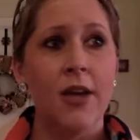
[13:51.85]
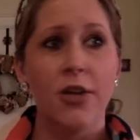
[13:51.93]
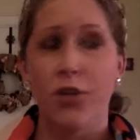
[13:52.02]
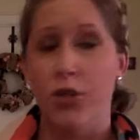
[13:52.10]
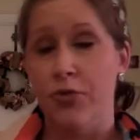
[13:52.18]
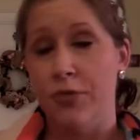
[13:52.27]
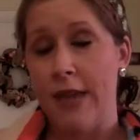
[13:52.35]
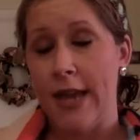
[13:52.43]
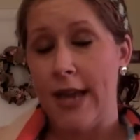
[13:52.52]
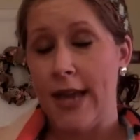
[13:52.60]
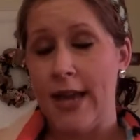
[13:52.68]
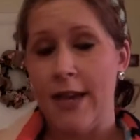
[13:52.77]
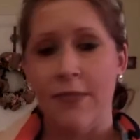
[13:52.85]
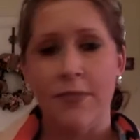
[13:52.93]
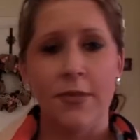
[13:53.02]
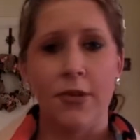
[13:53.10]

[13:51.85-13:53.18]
June came,